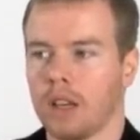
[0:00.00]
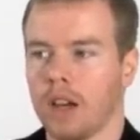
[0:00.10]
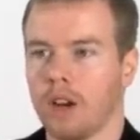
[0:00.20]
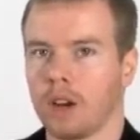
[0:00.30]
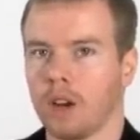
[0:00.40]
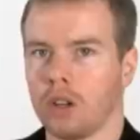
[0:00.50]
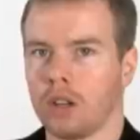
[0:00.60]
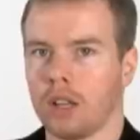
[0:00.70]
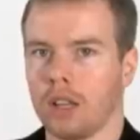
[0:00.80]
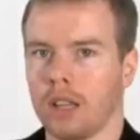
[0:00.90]

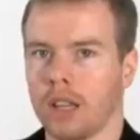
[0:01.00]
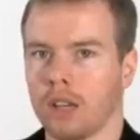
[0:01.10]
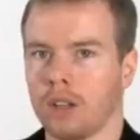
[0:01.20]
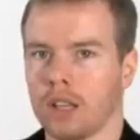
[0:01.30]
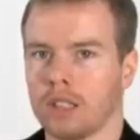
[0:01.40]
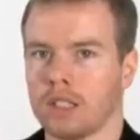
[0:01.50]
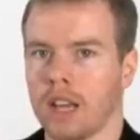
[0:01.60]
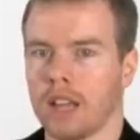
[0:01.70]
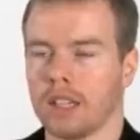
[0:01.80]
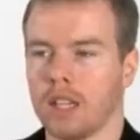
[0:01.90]
Aragorn, Legolas,
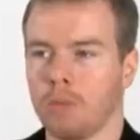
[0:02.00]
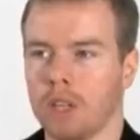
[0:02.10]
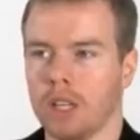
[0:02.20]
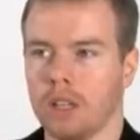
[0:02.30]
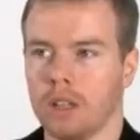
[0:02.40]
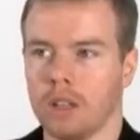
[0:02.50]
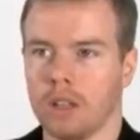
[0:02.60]
and Gimli